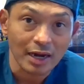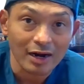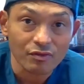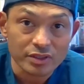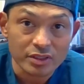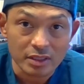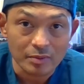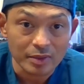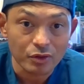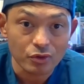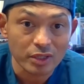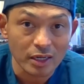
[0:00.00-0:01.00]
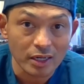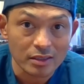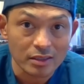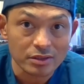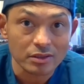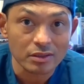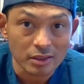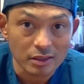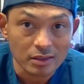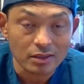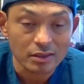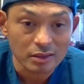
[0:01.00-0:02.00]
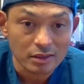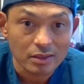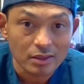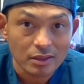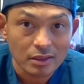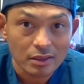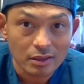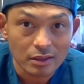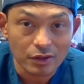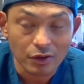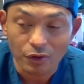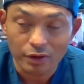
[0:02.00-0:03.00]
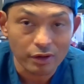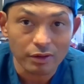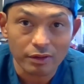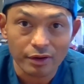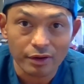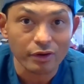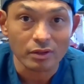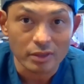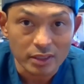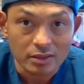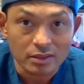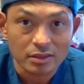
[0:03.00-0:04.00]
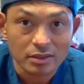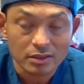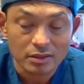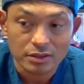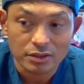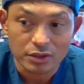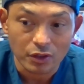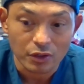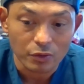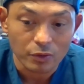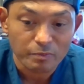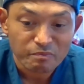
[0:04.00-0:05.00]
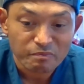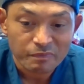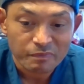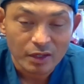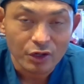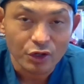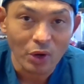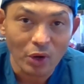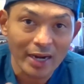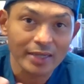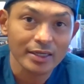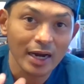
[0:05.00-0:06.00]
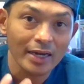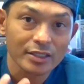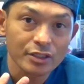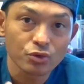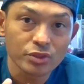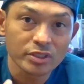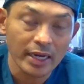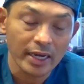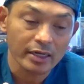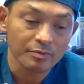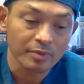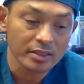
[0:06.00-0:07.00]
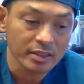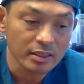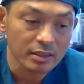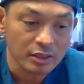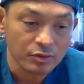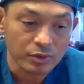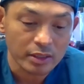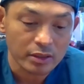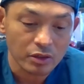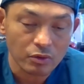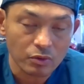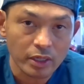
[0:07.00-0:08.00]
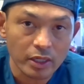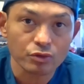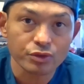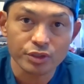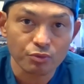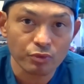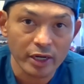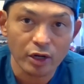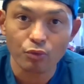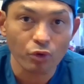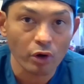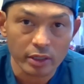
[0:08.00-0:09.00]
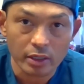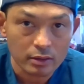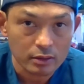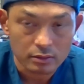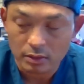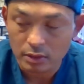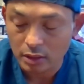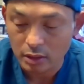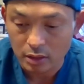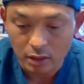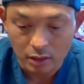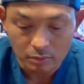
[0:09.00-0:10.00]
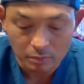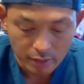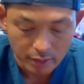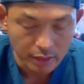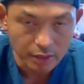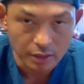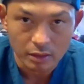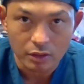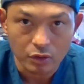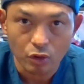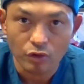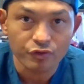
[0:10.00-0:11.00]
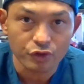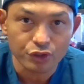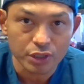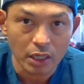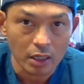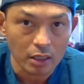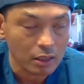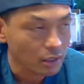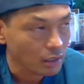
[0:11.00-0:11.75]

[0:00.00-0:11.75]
obviously. I mean, those guys are like, you know, they're they're elite. So, right. you know, I I use that in my day, like when I go when I go when I go running, um, and you know, go for a jog.